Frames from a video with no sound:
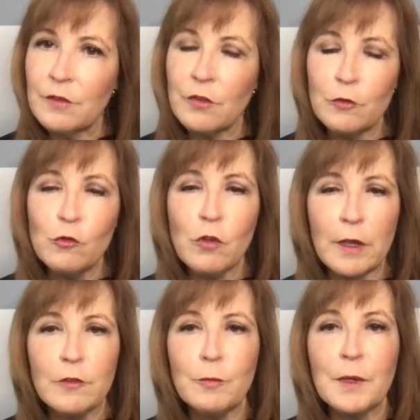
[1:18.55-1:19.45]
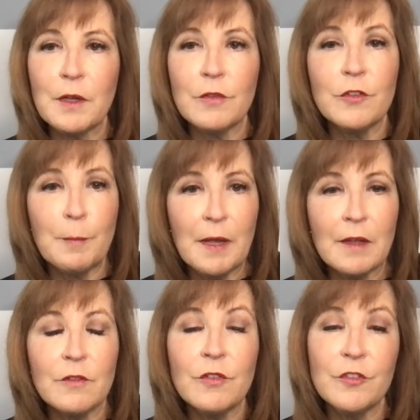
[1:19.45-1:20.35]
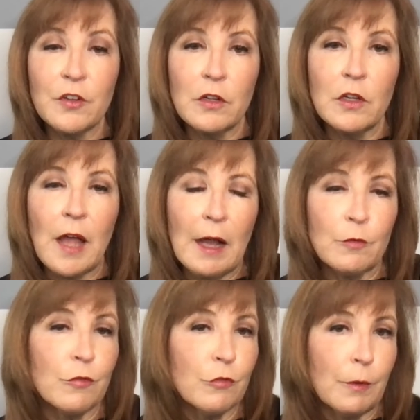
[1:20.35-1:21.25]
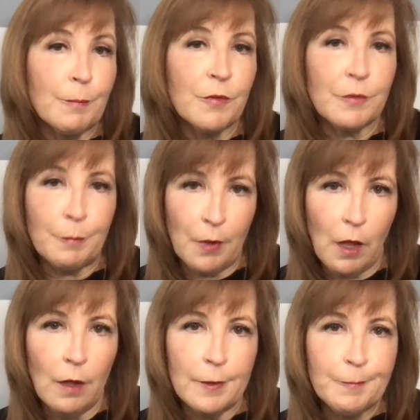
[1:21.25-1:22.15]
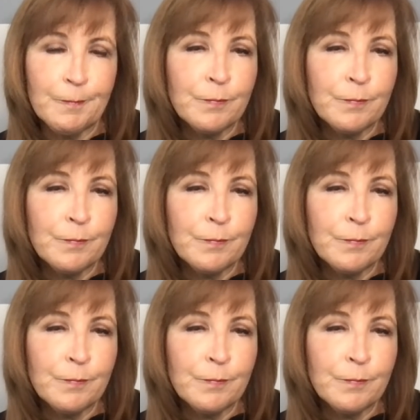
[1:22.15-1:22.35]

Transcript: is unchanged because demand still outstrips supply.